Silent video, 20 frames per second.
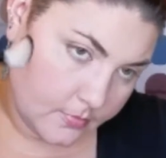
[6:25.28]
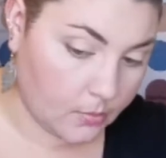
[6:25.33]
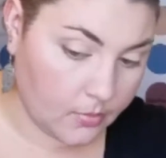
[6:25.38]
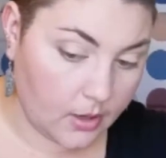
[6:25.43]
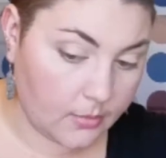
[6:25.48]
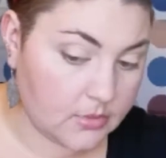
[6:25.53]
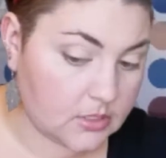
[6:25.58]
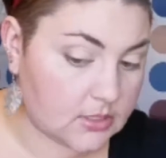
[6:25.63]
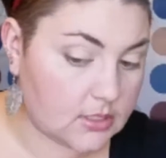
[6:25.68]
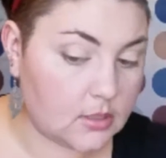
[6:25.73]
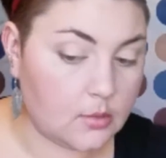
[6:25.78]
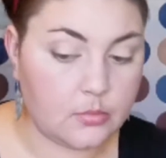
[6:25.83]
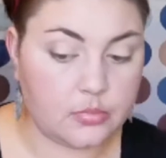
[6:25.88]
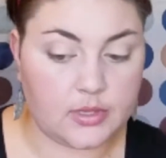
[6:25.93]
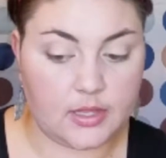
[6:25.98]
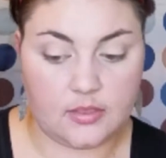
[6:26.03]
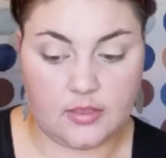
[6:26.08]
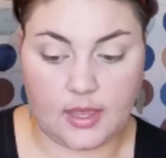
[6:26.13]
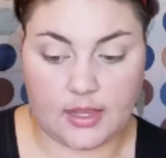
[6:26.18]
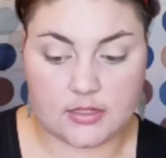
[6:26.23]
But I'm just going to
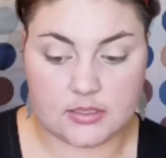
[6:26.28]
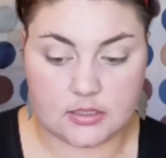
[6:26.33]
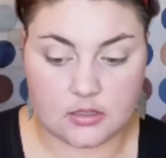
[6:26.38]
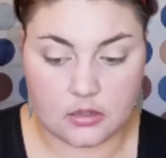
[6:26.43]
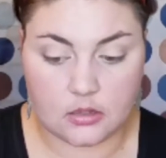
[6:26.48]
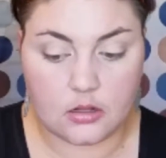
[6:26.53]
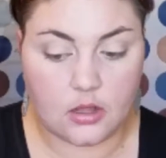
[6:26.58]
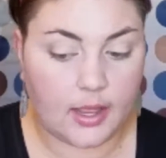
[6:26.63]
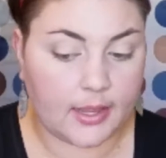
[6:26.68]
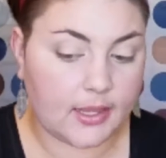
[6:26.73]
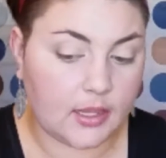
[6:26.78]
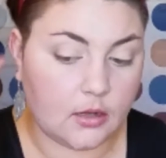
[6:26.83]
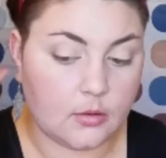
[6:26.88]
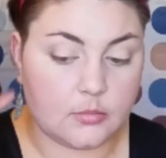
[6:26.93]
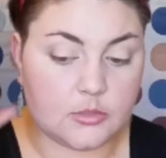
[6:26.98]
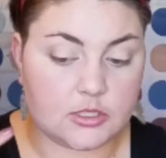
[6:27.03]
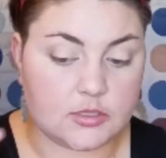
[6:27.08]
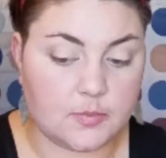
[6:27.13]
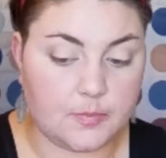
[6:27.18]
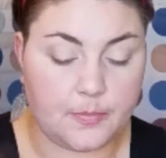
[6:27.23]
blend that till I
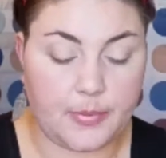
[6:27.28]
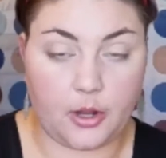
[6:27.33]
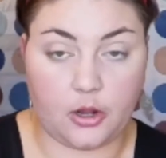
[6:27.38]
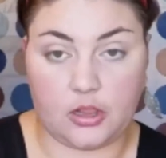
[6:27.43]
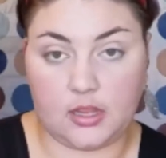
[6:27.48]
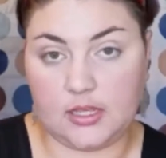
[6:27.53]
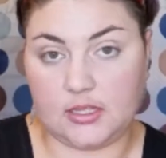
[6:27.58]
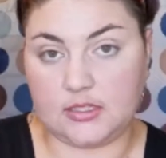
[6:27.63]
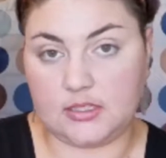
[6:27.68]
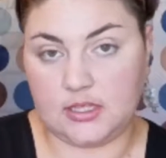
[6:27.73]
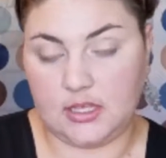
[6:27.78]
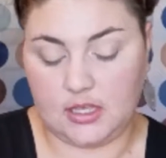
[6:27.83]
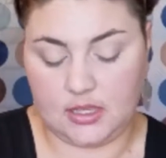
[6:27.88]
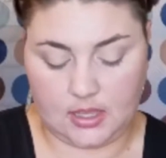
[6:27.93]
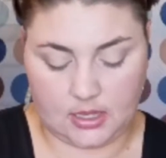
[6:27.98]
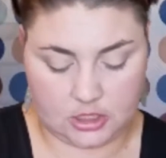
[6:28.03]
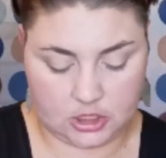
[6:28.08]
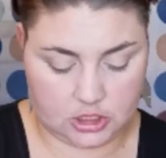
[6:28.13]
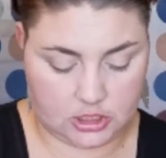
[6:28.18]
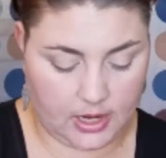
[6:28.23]
can just barely
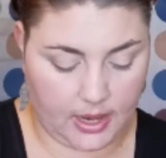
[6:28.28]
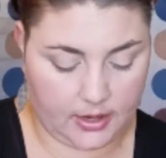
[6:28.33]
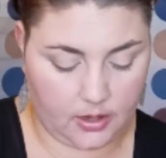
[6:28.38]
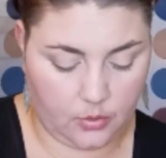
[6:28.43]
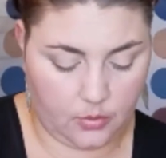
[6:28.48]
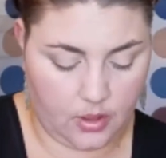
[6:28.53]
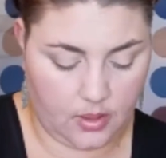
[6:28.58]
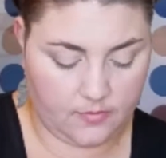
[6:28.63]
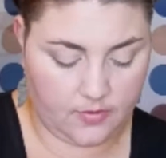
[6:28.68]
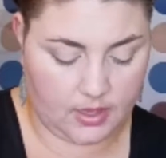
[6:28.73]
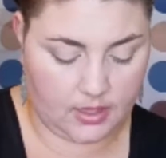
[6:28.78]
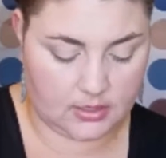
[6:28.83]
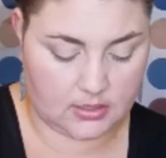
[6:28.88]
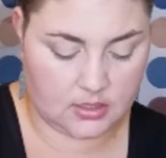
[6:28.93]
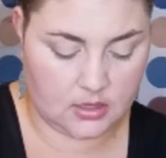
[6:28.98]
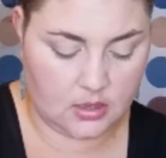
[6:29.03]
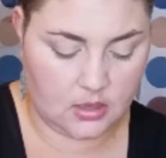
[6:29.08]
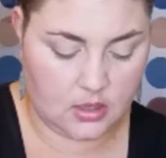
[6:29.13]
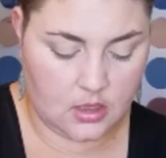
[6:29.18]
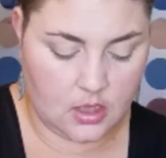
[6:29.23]
see a shadow of it.
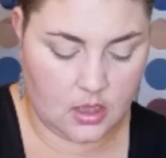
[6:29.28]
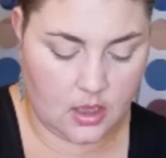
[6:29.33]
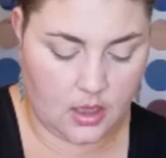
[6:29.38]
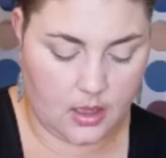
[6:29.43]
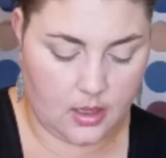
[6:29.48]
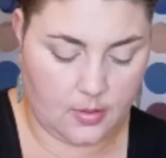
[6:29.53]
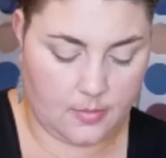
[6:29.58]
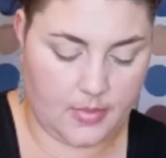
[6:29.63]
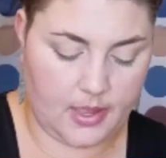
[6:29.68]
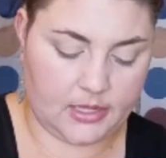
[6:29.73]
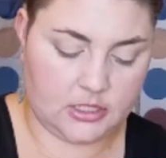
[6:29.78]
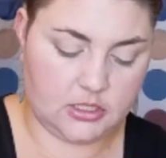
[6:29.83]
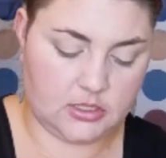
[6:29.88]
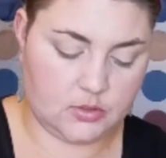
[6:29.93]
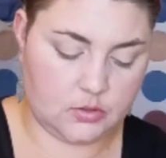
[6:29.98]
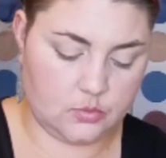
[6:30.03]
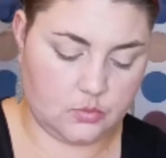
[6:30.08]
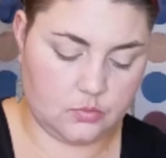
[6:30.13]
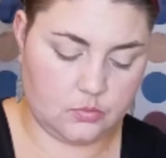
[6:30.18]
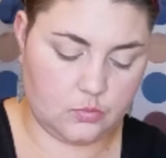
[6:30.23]
I
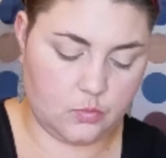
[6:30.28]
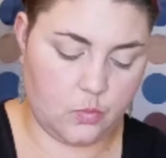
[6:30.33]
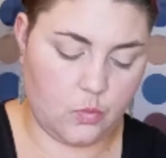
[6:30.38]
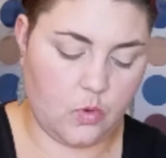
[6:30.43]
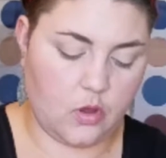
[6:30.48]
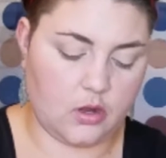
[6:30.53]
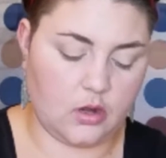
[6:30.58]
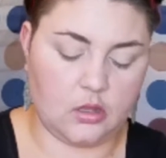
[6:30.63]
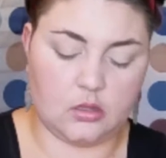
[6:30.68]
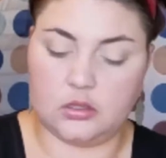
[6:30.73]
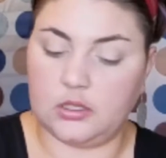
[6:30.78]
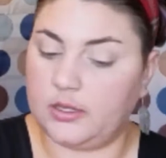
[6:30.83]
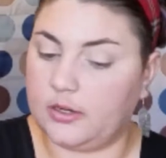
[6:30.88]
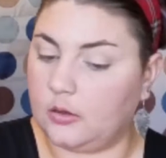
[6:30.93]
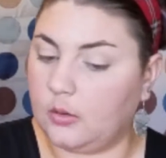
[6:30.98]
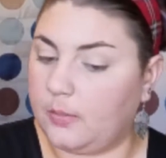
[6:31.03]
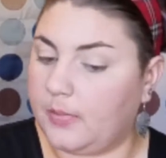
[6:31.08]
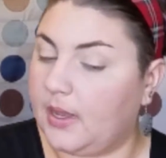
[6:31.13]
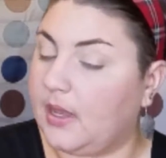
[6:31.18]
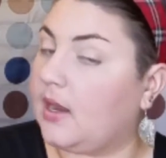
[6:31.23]
just want a
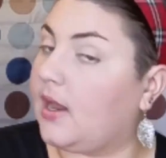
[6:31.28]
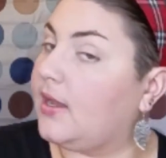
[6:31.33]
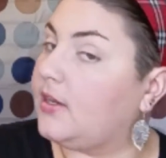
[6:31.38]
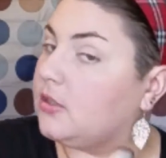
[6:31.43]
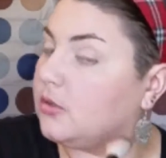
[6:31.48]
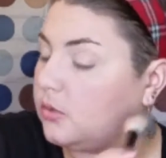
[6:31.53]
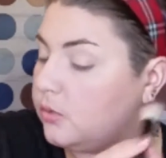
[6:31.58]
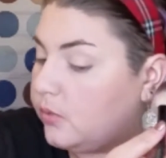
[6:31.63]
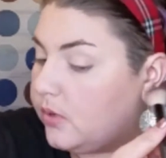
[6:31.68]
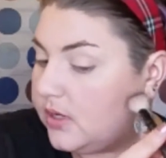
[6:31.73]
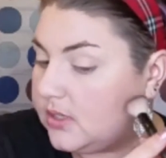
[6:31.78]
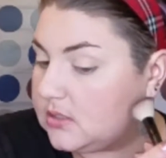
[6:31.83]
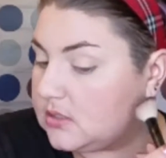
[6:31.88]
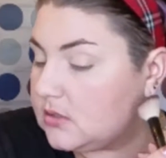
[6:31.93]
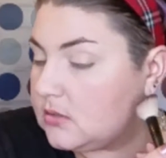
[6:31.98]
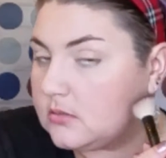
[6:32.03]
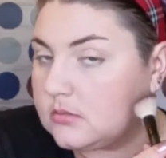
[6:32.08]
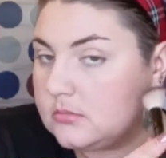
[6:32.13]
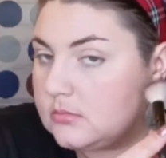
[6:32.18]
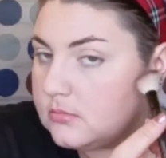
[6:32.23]
little bit. I don't
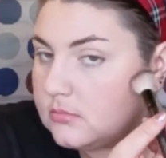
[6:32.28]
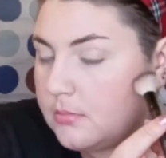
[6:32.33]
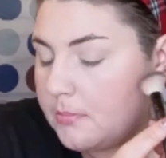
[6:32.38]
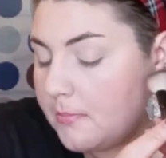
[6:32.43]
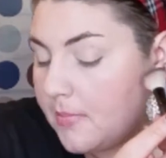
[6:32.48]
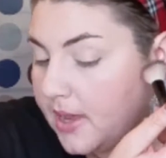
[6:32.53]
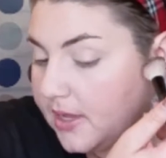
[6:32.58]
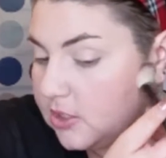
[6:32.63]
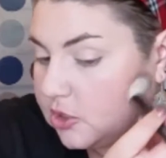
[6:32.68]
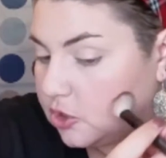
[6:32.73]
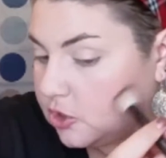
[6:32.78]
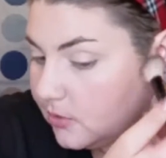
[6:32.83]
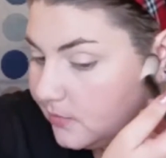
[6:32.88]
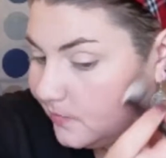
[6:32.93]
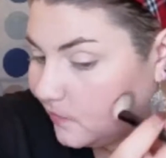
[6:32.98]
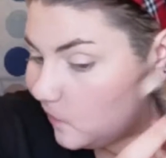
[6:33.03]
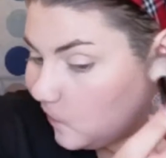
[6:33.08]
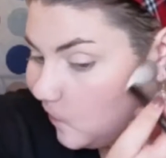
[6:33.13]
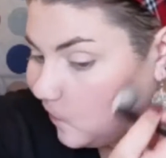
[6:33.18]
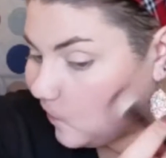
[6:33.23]
want much.
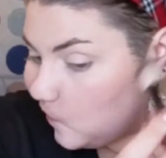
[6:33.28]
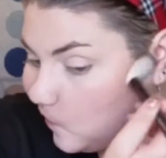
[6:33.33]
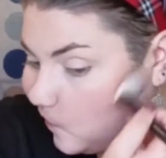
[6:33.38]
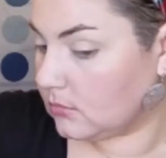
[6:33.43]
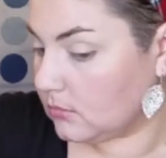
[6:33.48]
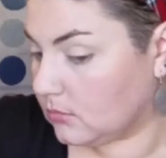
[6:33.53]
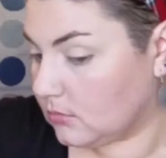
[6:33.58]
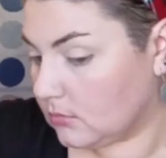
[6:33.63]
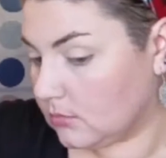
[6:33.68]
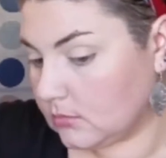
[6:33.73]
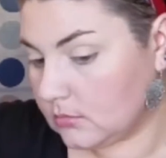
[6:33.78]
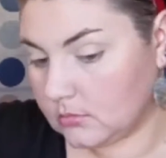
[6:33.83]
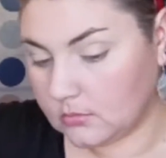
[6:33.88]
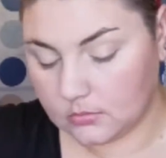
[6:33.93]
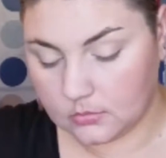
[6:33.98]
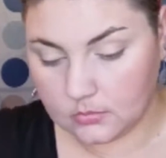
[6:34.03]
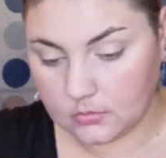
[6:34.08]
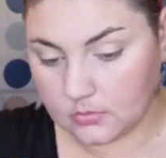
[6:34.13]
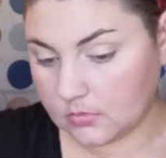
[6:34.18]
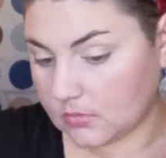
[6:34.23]

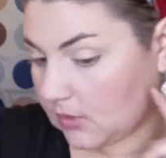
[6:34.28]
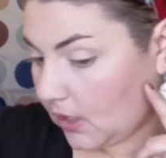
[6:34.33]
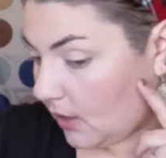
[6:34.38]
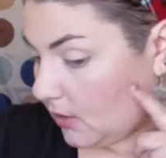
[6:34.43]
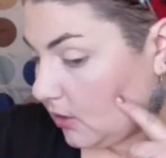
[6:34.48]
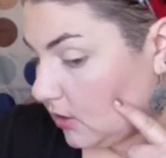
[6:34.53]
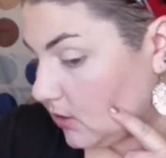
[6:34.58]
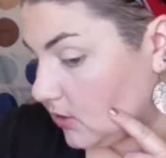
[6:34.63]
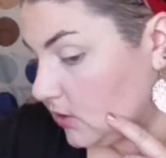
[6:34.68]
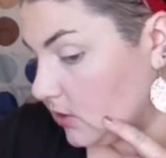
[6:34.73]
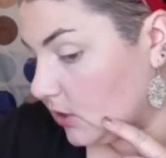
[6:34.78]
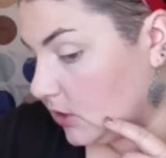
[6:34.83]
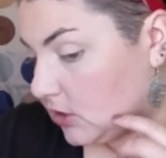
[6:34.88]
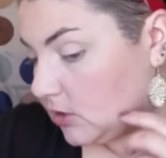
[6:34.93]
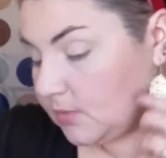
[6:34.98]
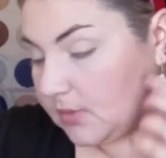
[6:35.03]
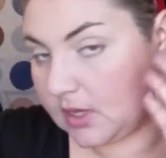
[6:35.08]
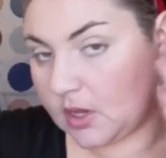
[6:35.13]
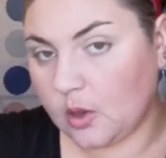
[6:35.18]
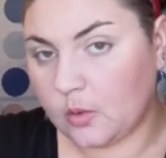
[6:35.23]
That looks good
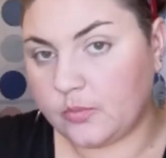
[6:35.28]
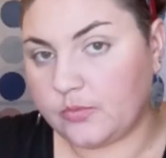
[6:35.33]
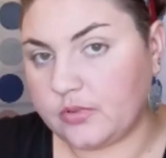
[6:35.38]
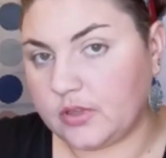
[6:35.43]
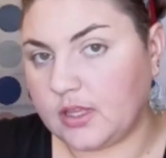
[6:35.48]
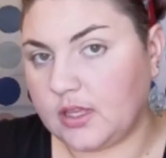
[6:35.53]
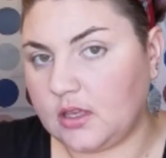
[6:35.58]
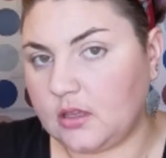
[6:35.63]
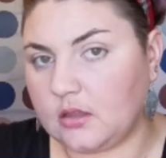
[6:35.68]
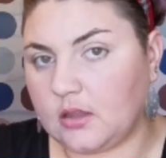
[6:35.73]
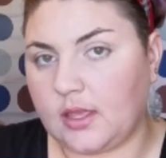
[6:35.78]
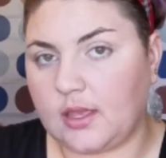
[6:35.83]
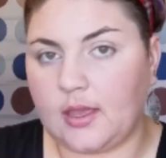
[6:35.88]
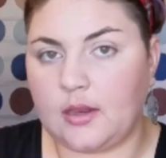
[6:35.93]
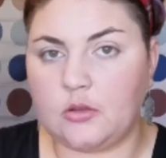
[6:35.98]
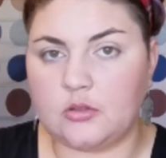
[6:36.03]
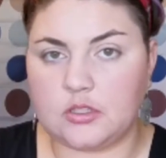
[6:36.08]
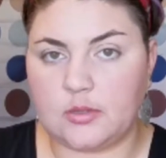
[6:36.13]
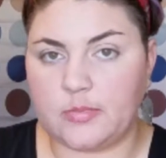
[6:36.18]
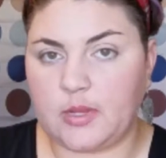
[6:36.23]
to me. Hopefully, like, I
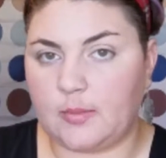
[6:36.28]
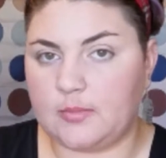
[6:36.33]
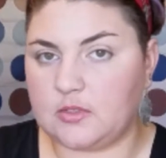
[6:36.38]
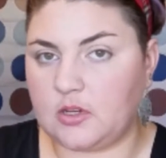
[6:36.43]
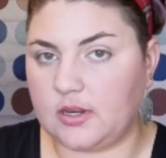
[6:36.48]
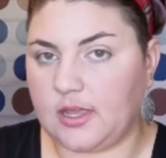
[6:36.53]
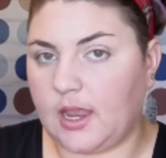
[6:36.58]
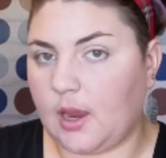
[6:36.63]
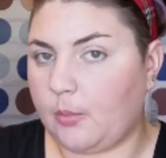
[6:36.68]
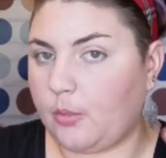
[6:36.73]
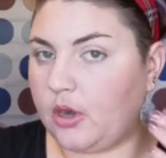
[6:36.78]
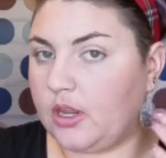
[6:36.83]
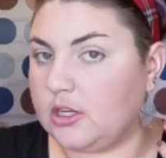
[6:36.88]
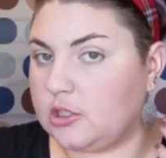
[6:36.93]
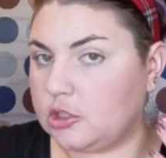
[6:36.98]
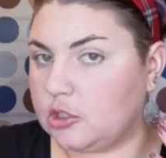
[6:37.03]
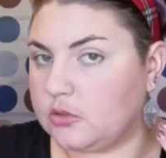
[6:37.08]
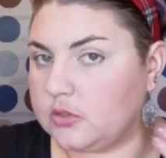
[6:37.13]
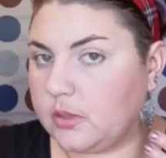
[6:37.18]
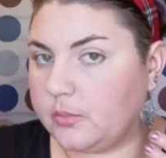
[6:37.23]
know sometimes on camera
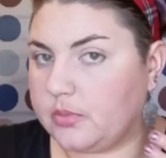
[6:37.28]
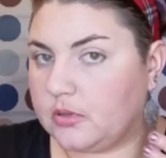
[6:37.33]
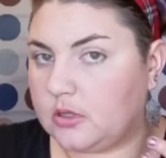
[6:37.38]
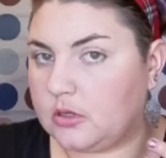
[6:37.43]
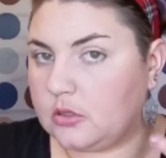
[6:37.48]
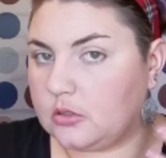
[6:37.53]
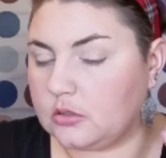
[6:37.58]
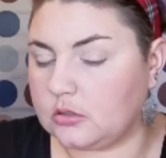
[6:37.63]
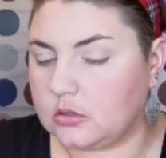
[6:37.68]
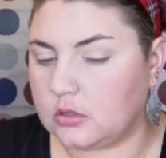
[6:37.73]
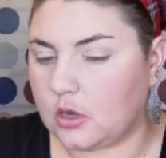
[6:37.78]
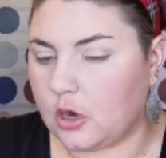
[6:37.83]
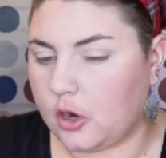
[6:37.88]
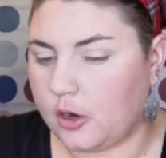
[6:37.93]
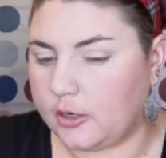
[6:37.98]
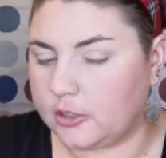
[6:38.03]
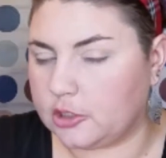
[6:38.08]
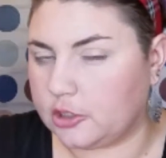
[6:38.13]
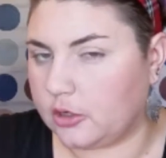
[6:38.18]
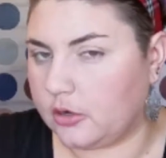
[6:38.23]
it shows up a little
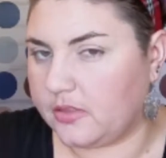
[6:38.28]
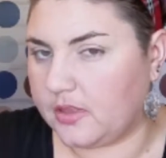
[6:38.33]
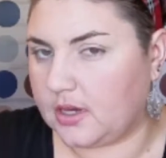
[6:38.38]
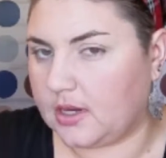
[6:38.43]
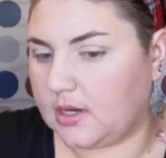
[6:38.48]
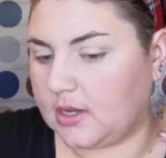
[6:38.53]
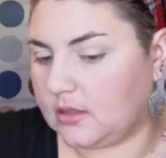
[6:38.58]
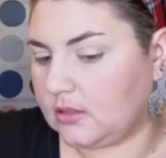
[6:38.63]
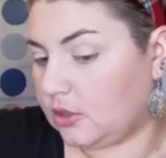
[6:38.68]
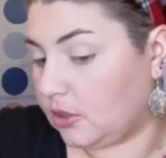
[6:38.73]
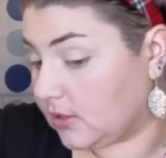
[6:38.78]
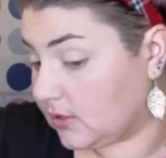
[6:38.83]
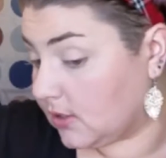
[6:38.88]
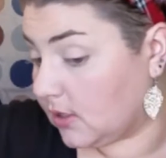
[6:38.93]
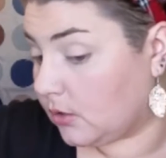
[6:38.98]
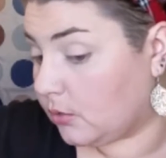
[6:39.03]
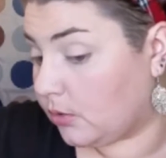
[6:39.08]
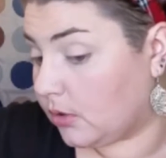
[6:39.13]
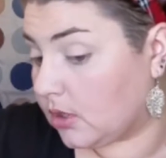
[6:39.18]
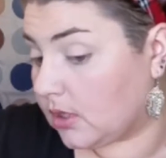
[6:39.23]
harsher than it looks
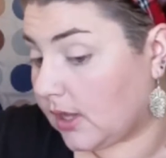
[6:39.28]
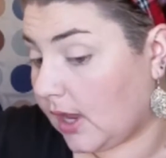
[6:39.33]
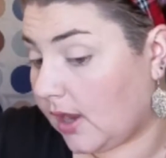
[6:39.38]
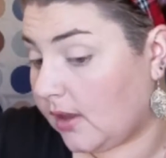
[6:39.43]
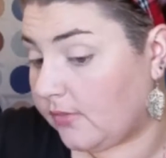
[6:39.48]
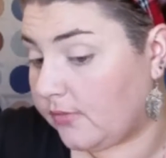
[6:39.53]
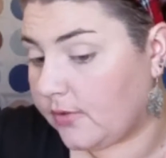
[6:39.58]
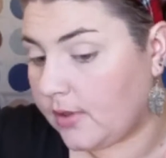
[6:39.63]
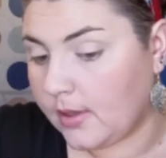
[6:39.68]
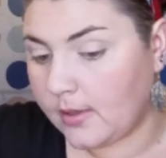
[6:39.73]
in real life.